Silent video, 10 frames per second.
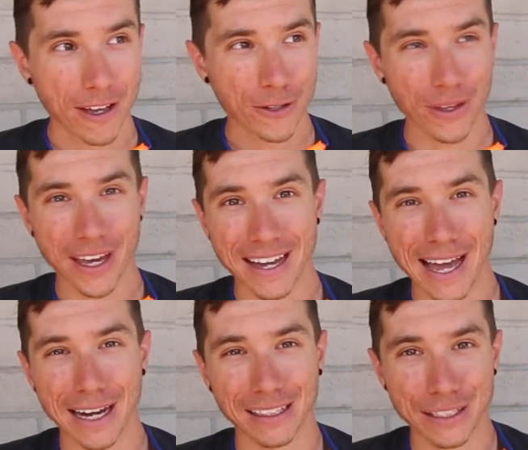So I think I
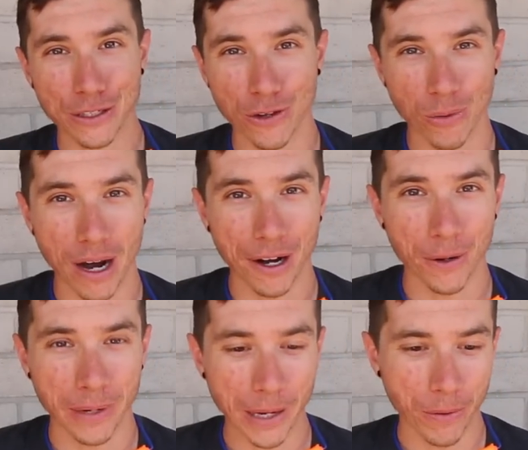had a liter of water
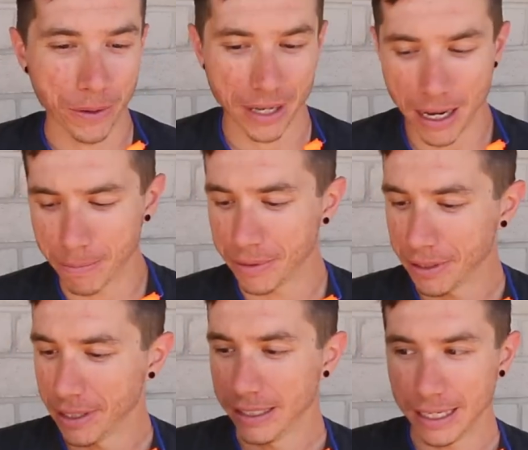when I woke up,
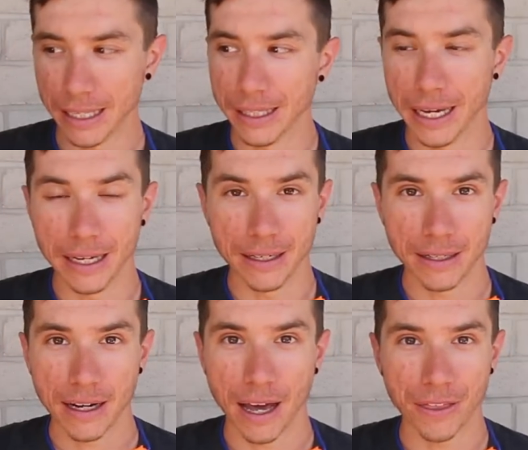and
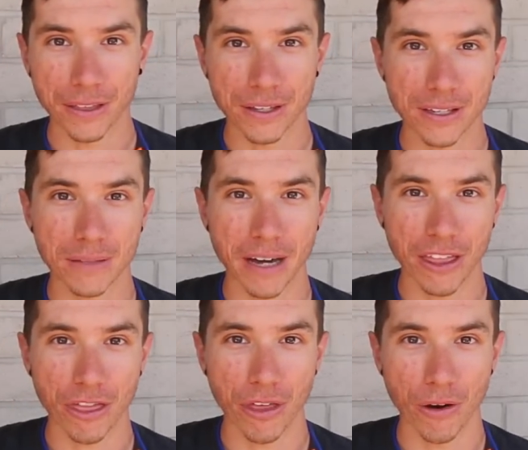then I think this is my
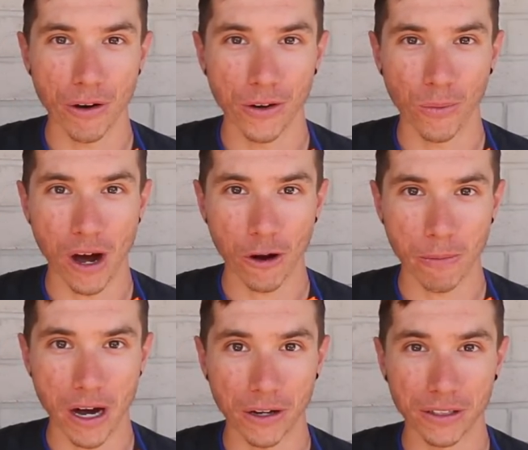3rd water
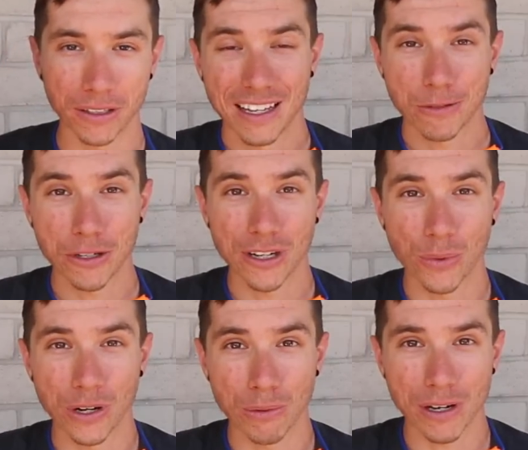bottle. Especially
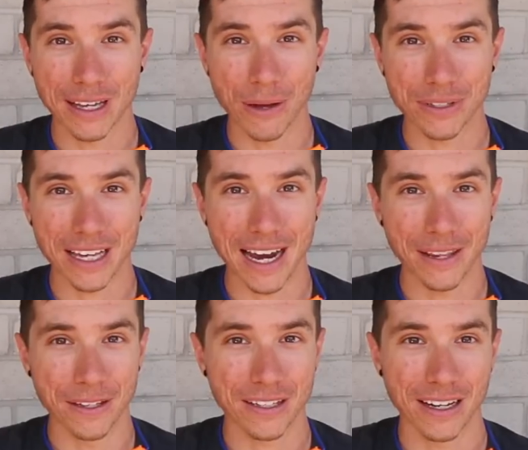when you're working outside in
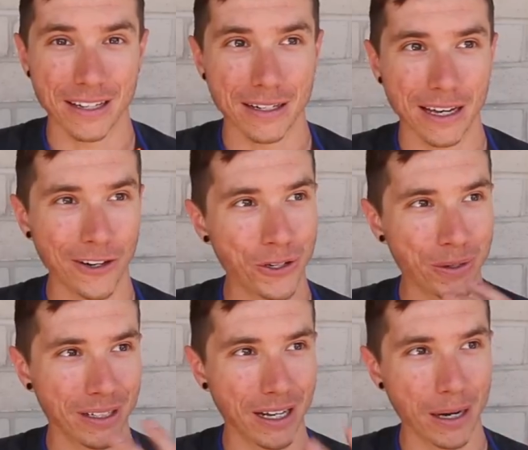the sun and you're
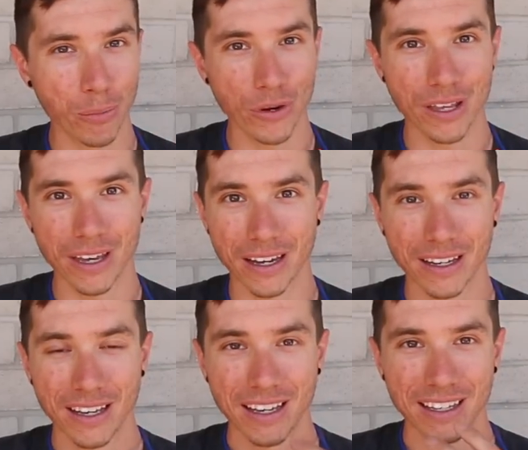doing a lot of
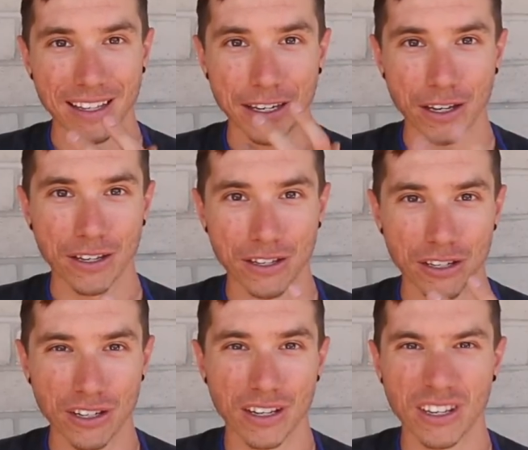breathing, like
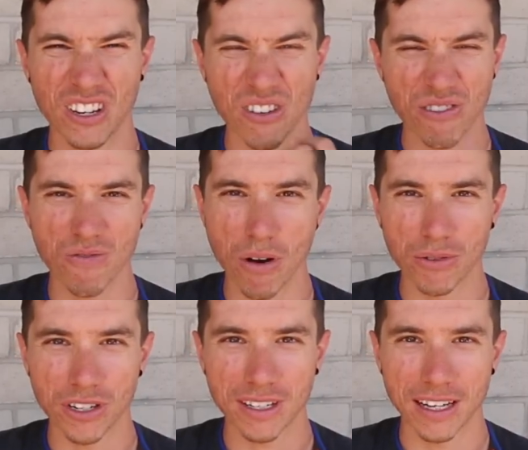your
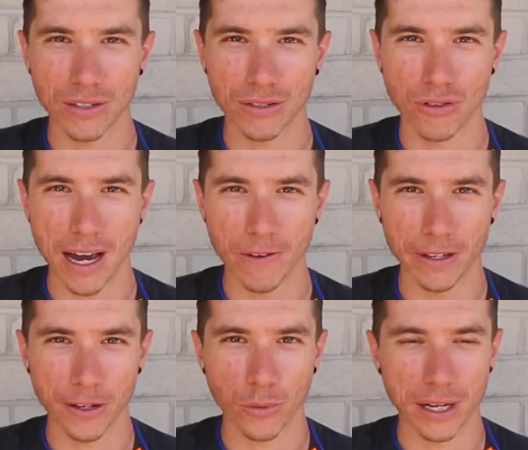throat just gets dry
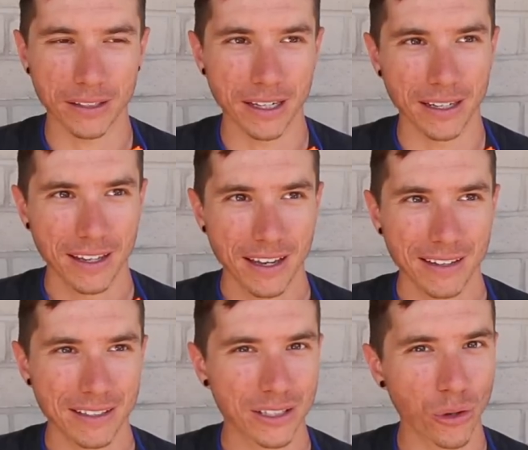really quickly.
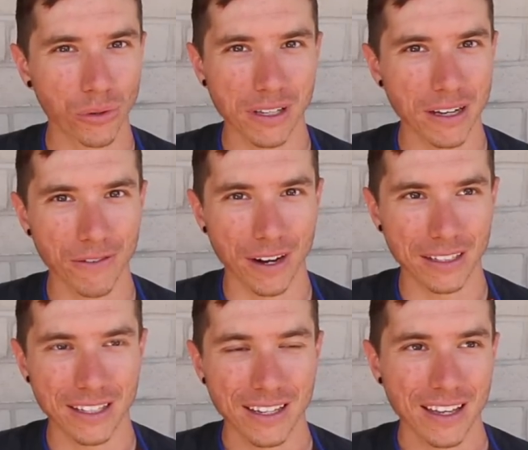It's totally
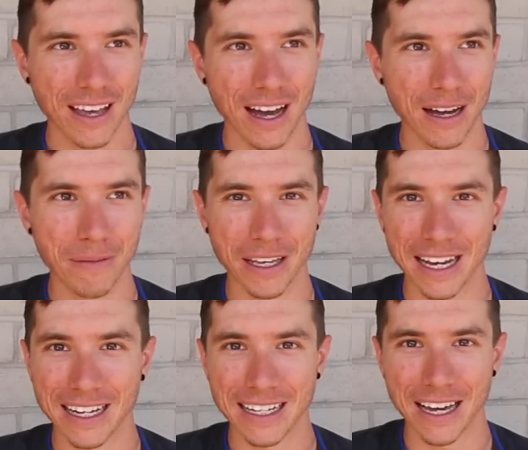different than
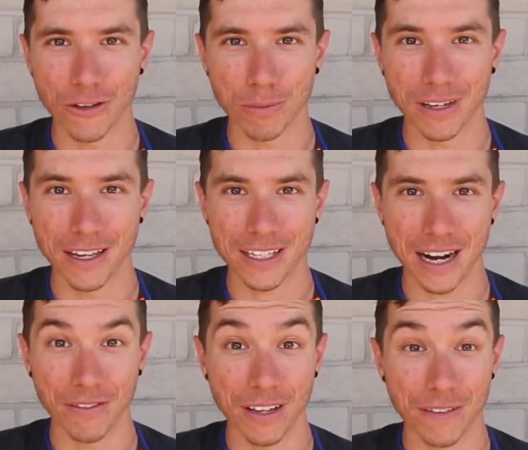any other place that
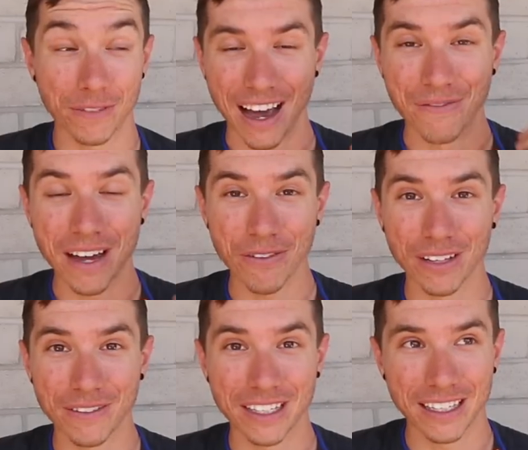I've lived. I've never
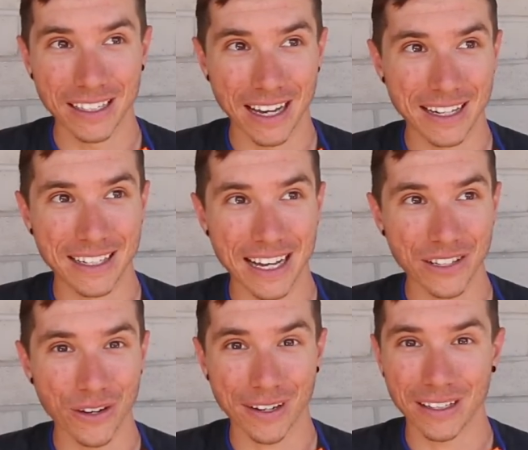lived in a
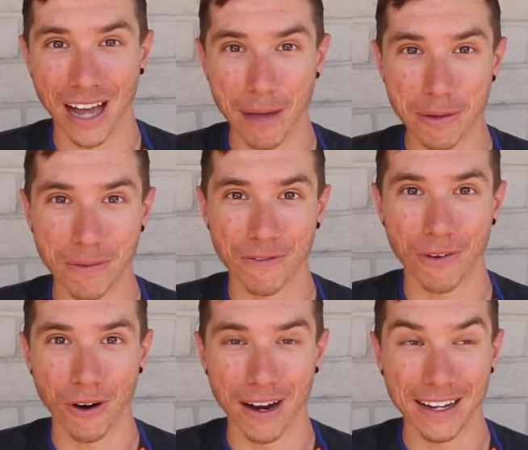desert climate
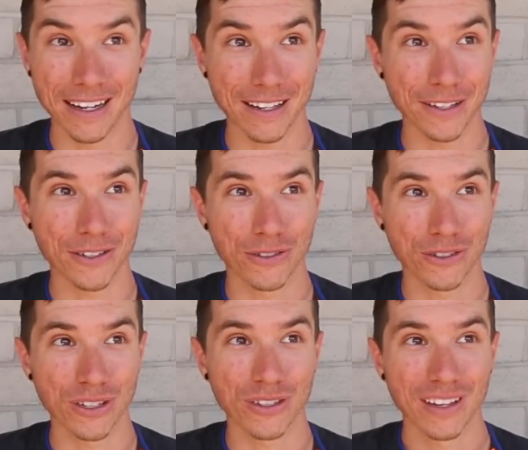before, and it is
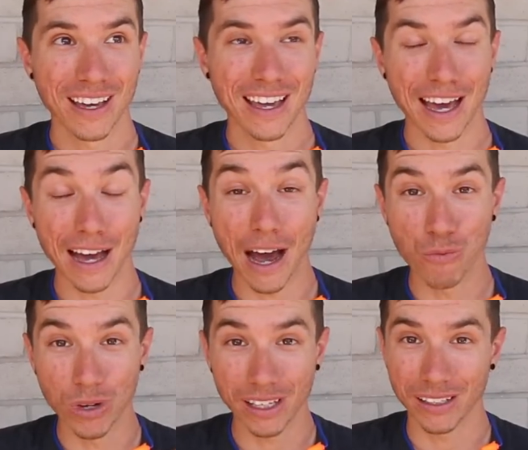just, I
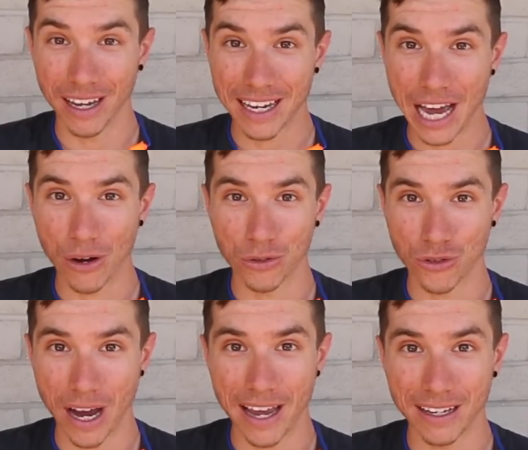really like how
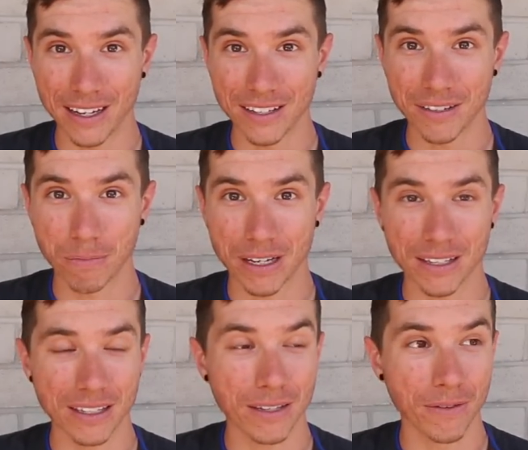dry it is
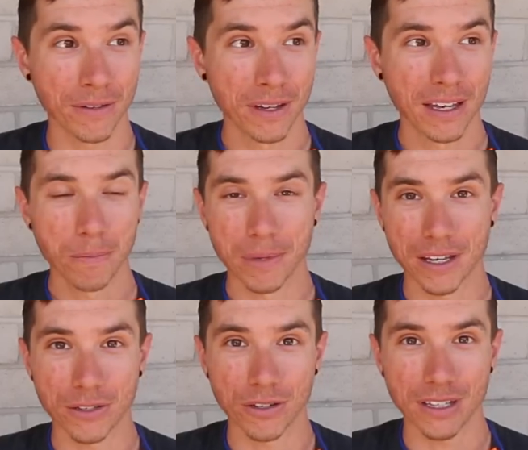because
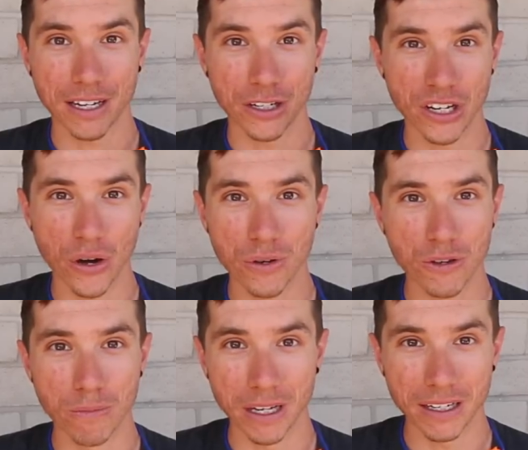because there's like no
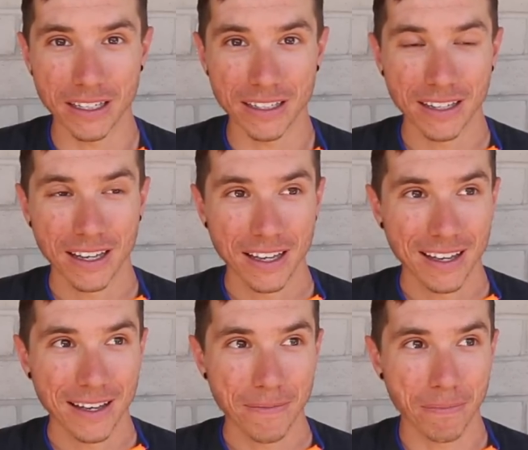humidity,
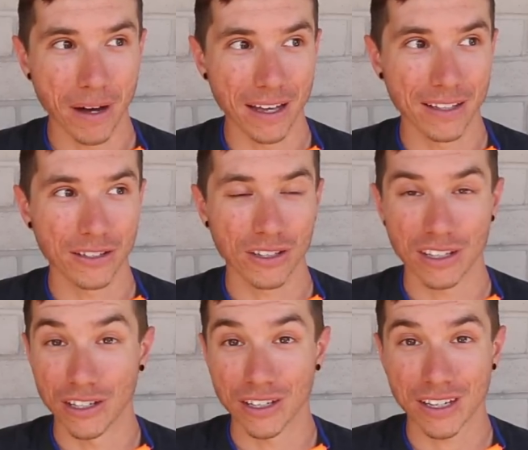but
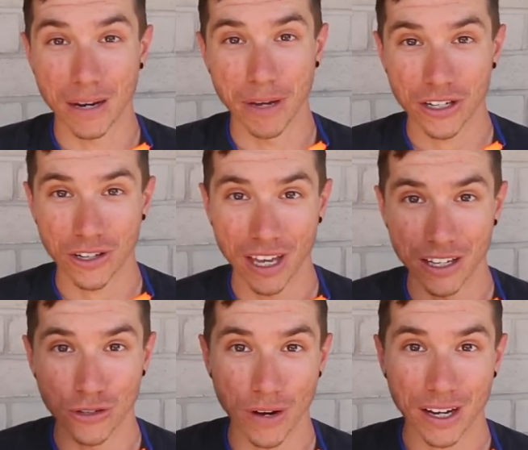you just gotta make sure that
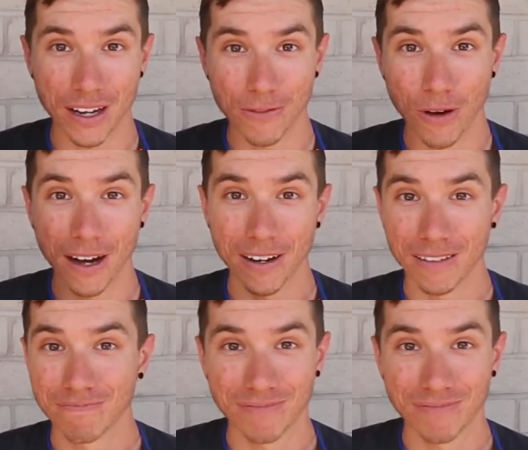you drink enough water.